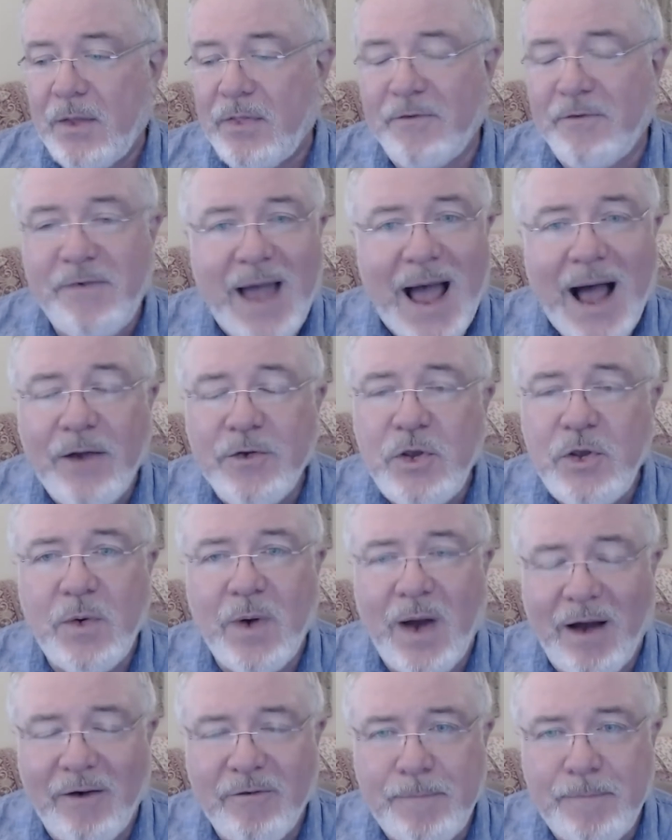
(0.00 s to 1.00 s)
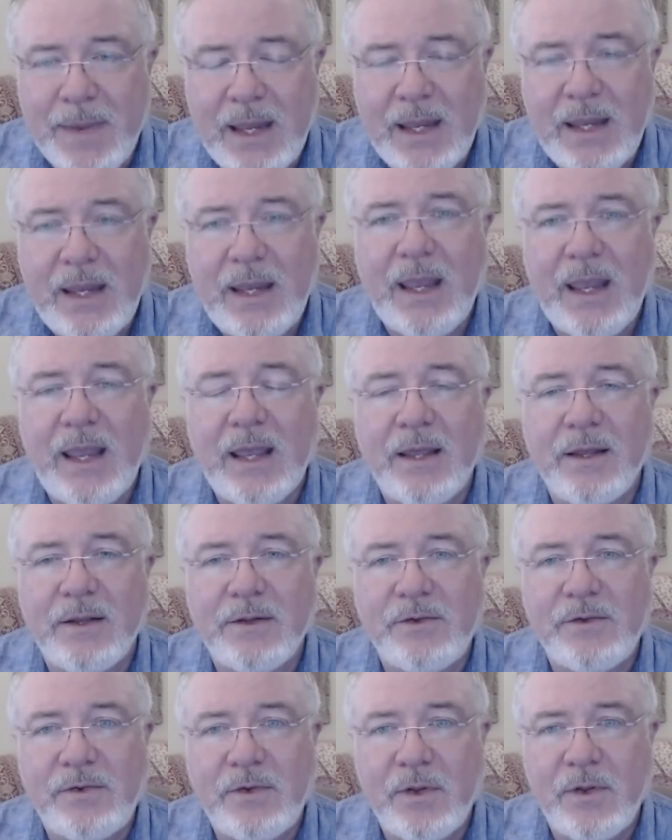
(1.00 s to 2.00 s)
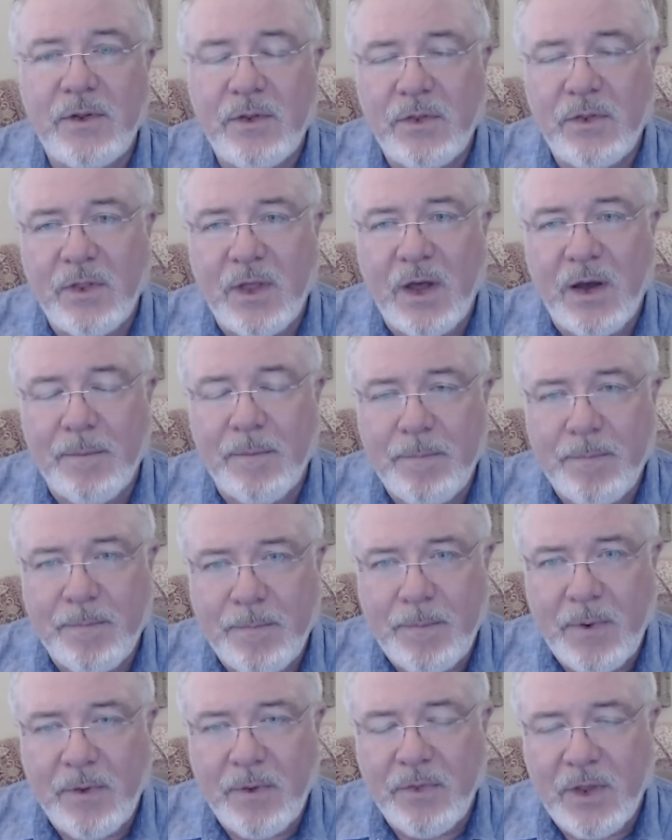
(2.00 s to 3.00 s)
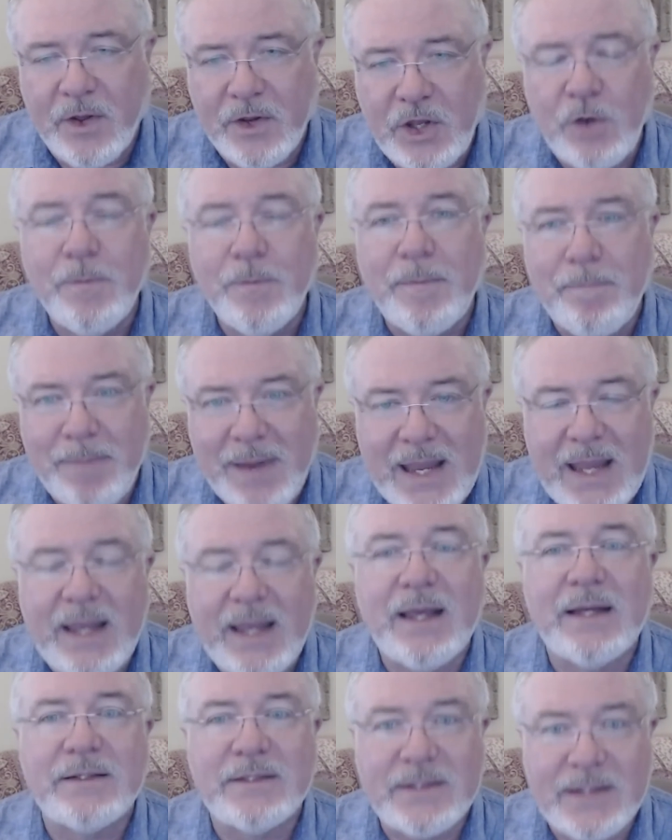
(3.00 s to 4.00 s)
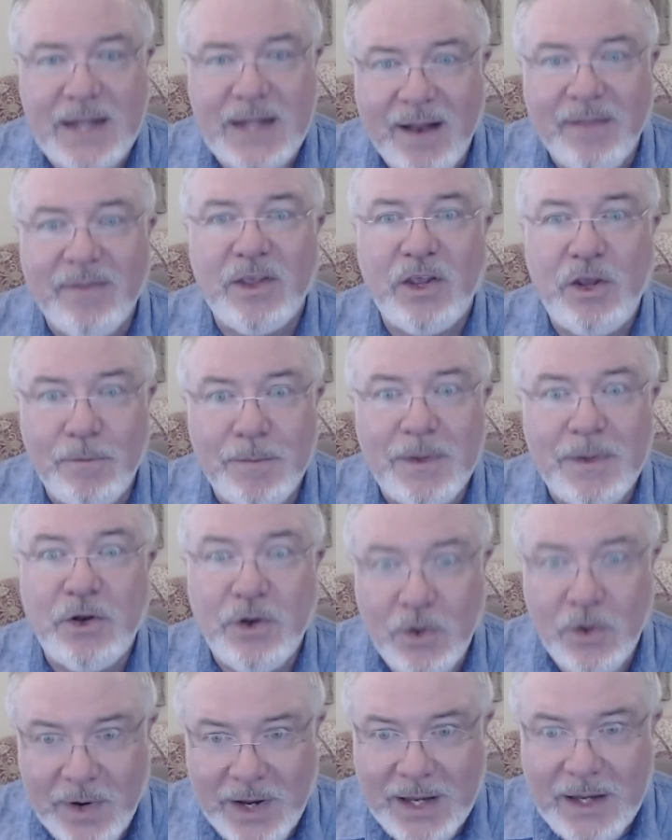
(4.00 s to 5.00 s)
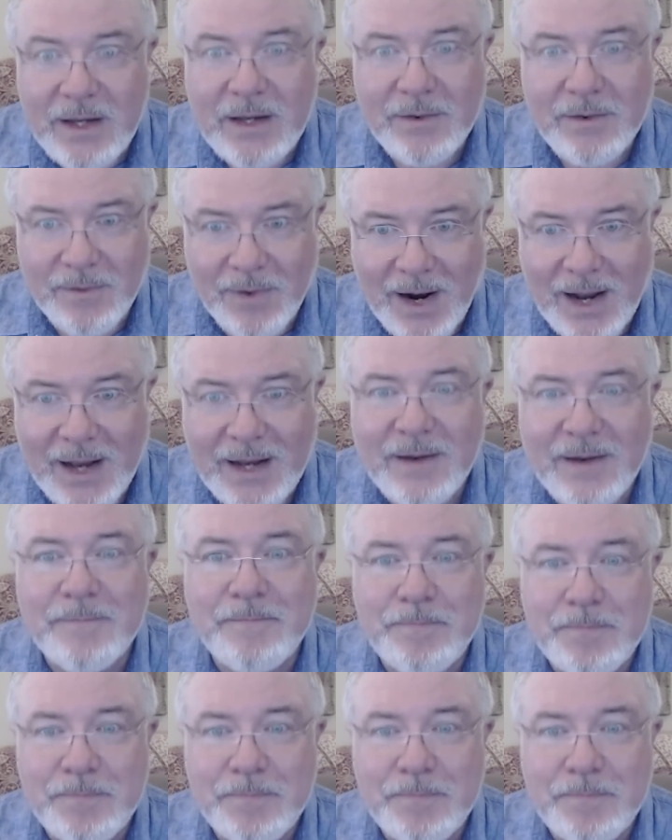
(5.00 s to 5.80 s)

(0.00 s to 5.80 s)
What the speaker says: the value of me is the human being instead of the human doing, right?